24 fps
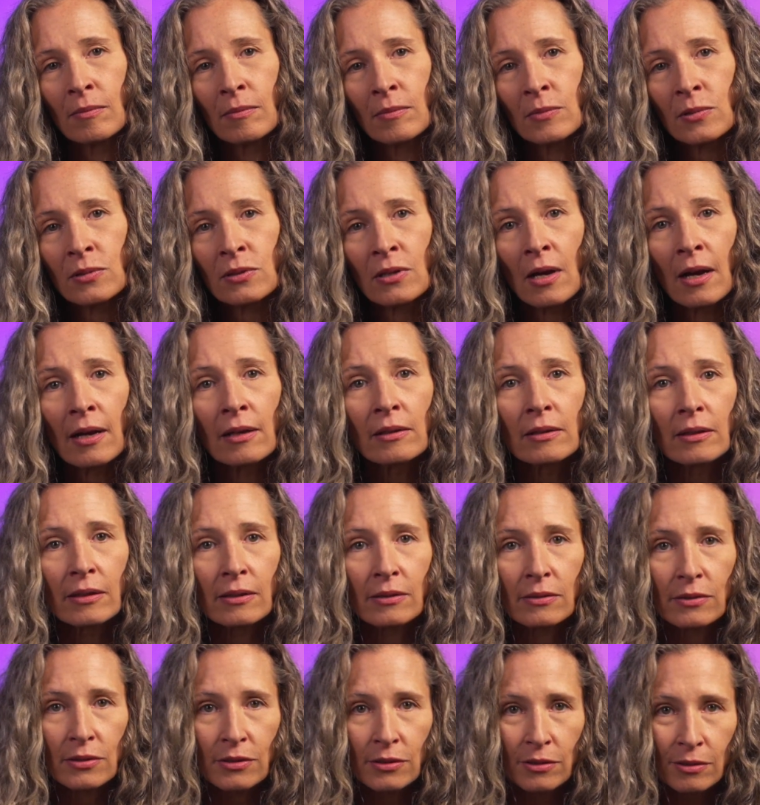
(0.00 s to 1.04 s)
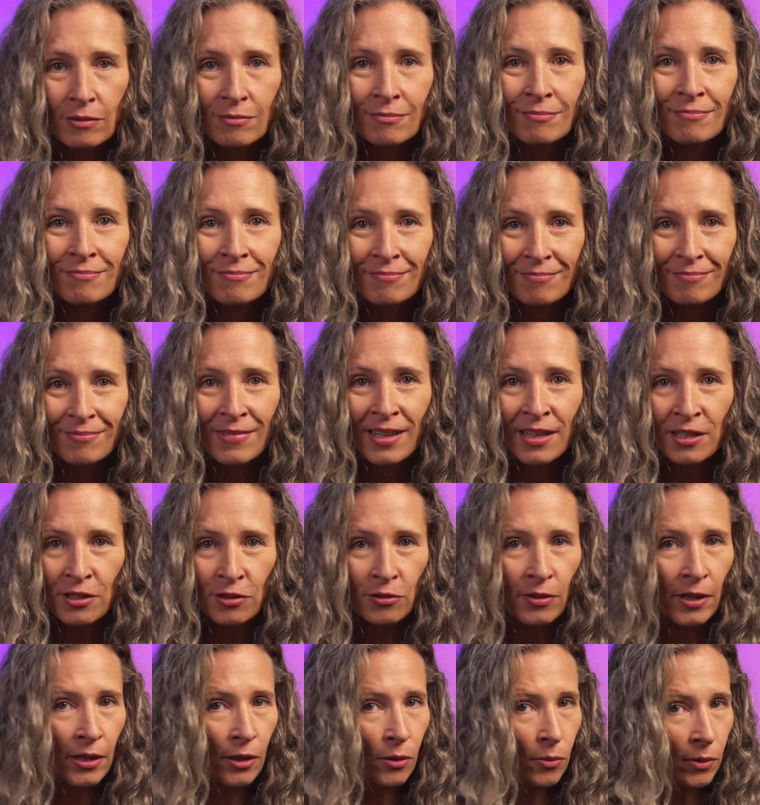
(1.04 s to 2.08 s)
silence, and
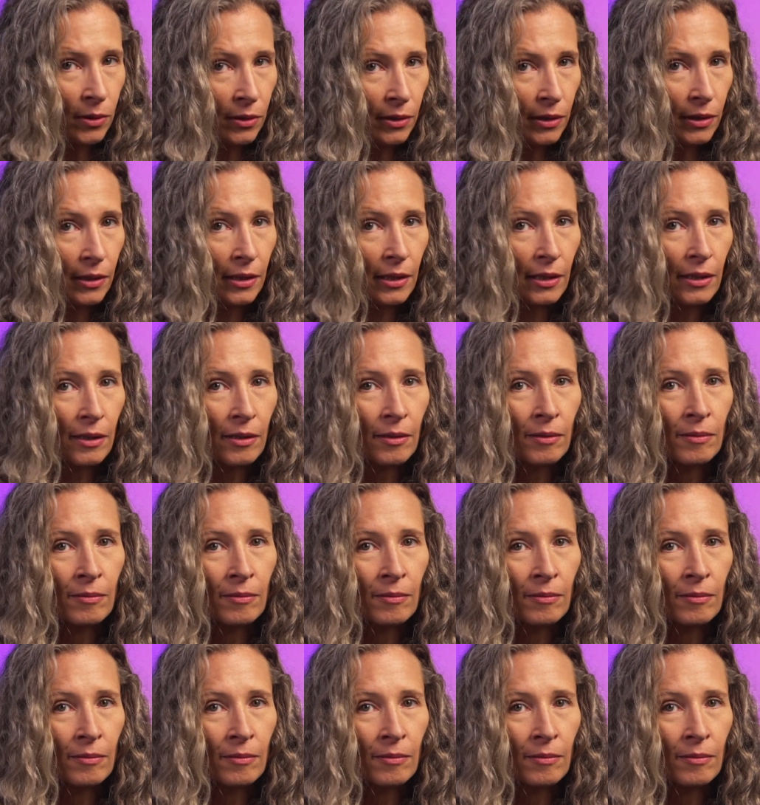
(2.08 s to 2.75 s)
tranquility.